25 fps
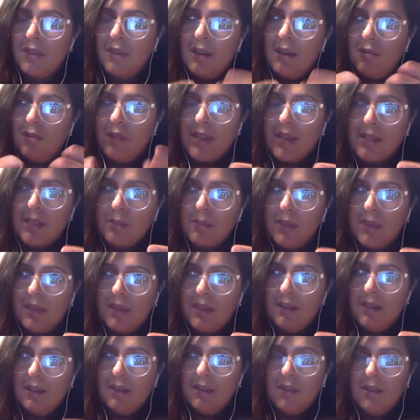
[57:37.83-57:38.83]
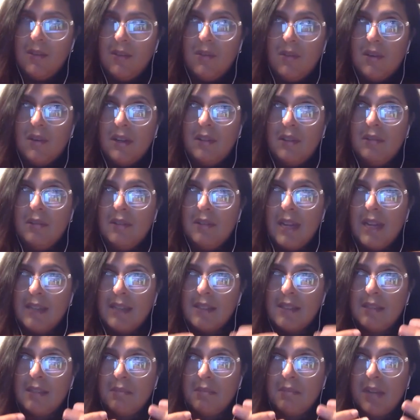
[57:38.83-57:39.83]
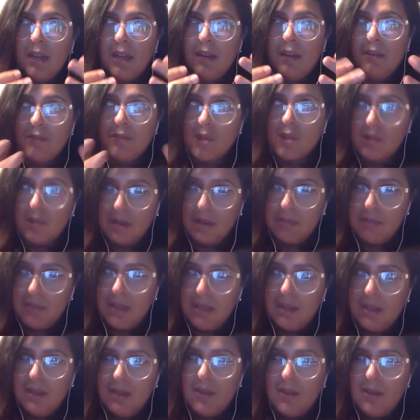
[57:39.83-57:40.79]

respite, or you get some kind of treatment,